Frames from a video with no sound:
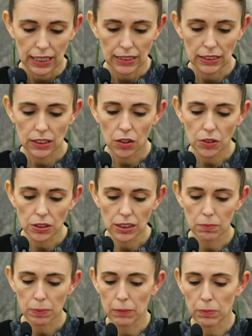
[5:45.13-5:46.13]
And so to
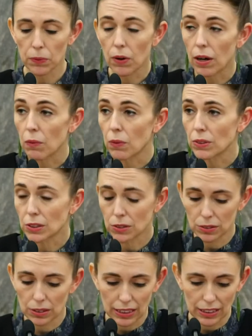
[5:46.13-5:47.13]
the people I want
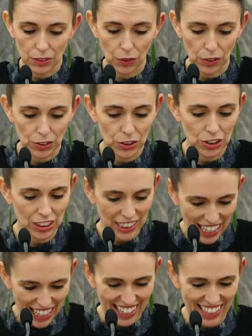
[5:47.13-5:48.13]
to acknowledge
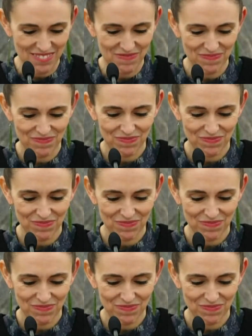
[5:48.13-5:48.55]
today,